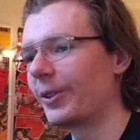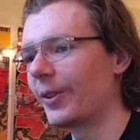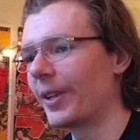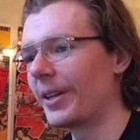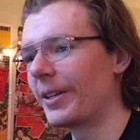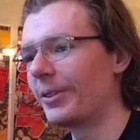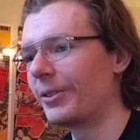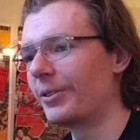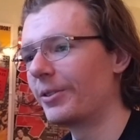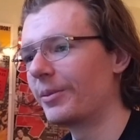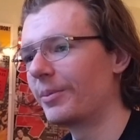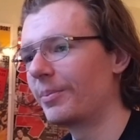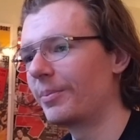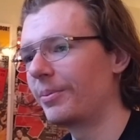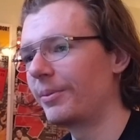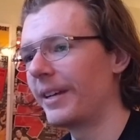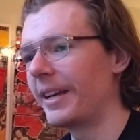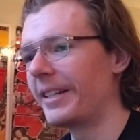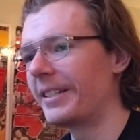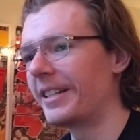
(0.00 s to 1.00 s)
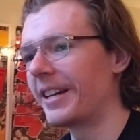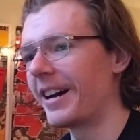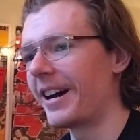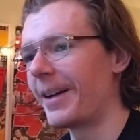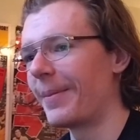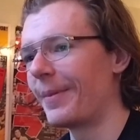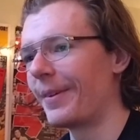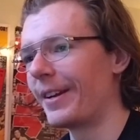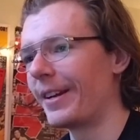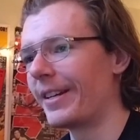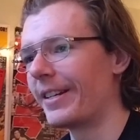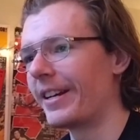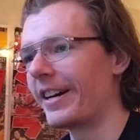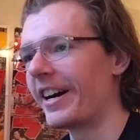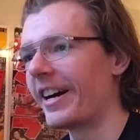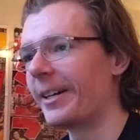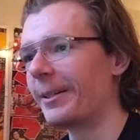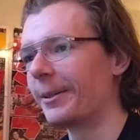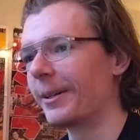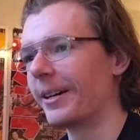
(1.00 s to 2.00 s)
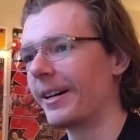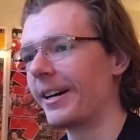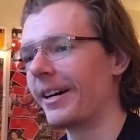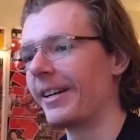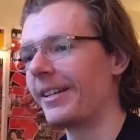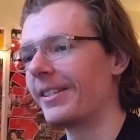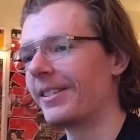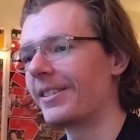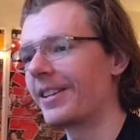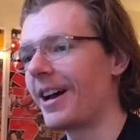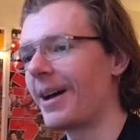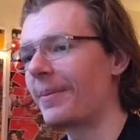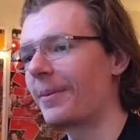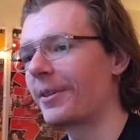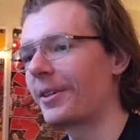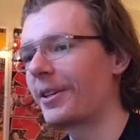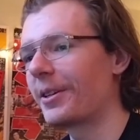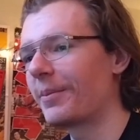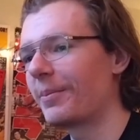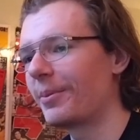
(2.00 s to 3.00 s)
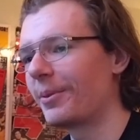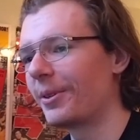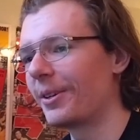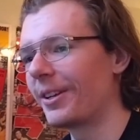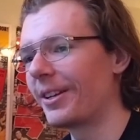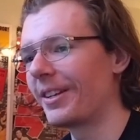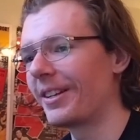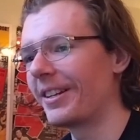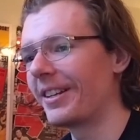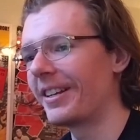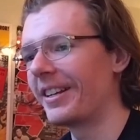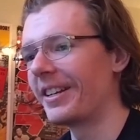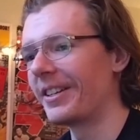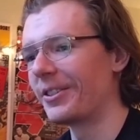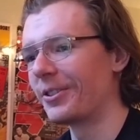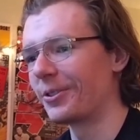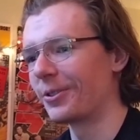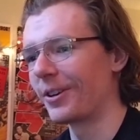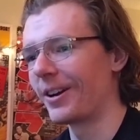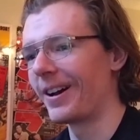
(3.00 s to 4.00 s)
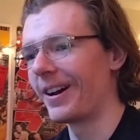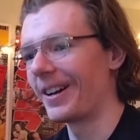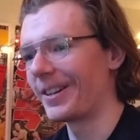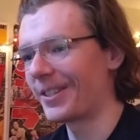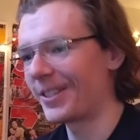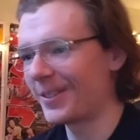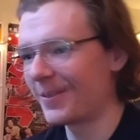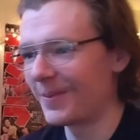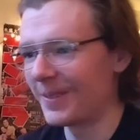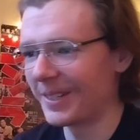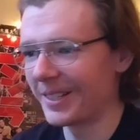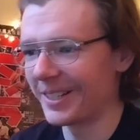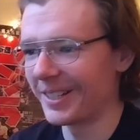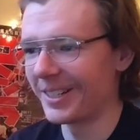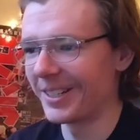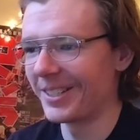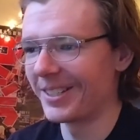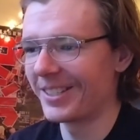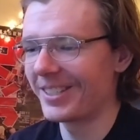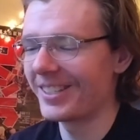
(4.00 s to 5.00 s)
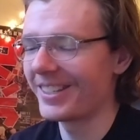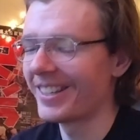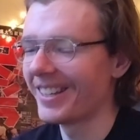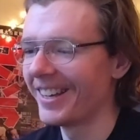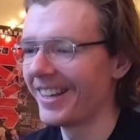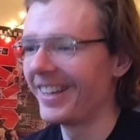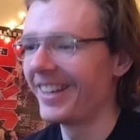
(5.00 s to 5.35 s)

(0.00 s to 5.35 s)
little playtime in Die Rise. I'm gonna put it in trash because